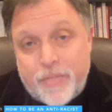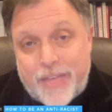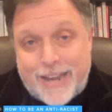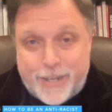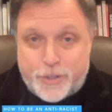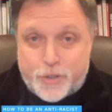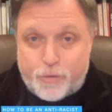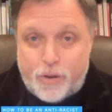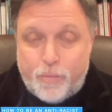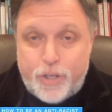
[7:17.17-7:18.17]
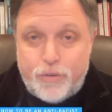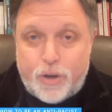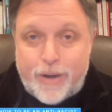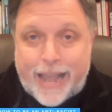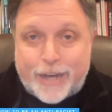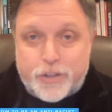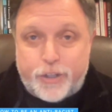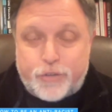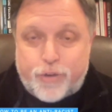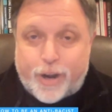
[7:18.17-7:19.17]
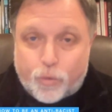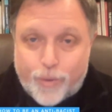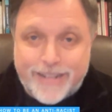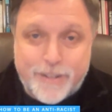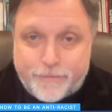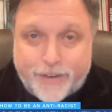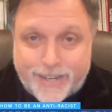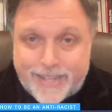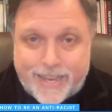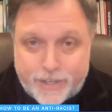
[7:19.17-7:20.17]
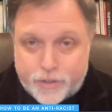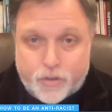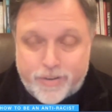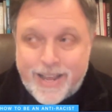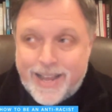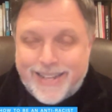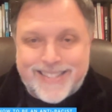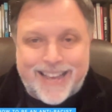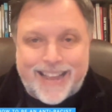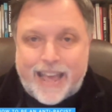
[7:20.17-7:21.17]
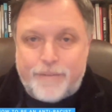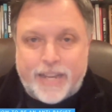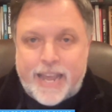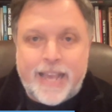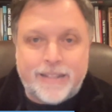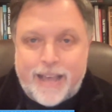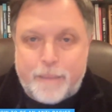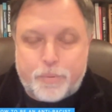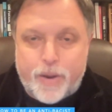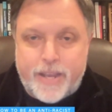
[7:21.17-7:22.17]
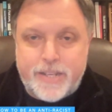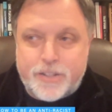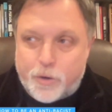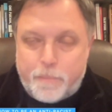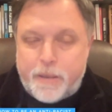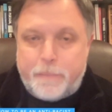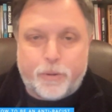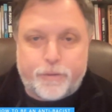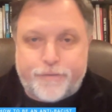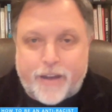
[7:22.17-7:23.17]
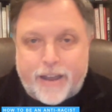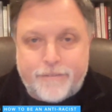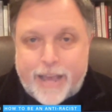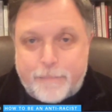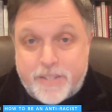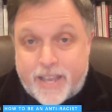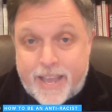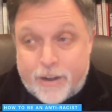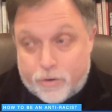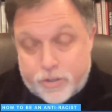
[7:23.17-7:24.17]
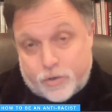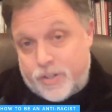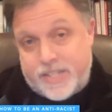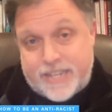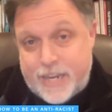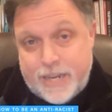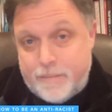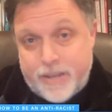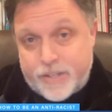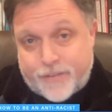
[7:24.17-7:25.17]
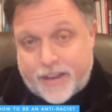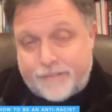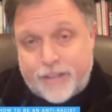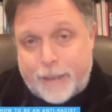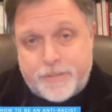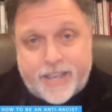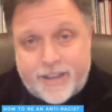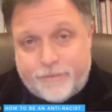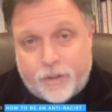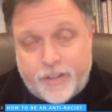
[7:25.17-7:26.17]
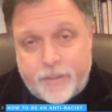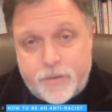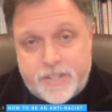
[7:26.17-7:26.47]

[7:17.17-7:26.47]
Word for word: that history when you don't actually try to rectify that history. It's like having an eight lap race. Certain people are five laps ahead, or a certain team is five laps ahead of all the other